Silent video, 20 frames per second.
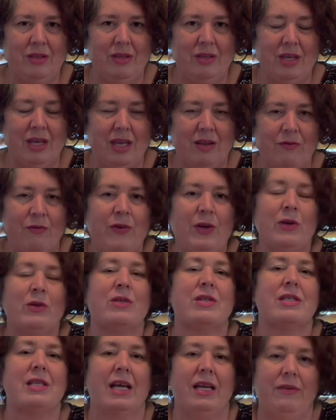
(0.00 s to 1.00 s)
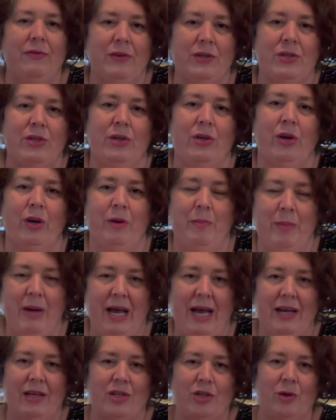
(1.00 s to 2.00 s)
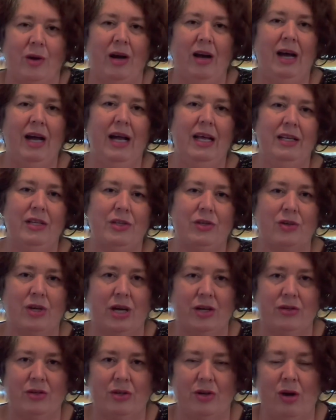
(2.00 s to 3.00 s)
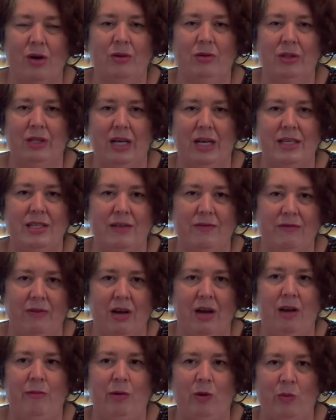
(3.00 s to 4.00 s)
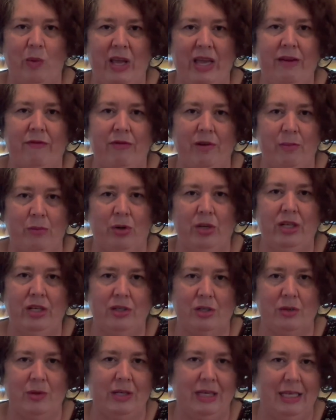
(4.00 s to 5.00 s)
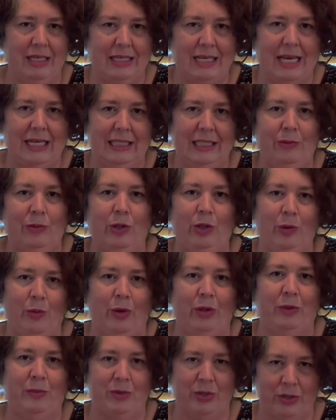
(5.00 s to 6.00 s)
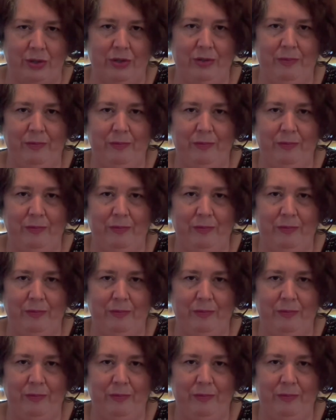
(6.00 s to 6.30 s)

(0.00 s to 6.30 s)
it feels safer to go back to a highly structured whole class environment where everybody is doing exactly what you want them to do.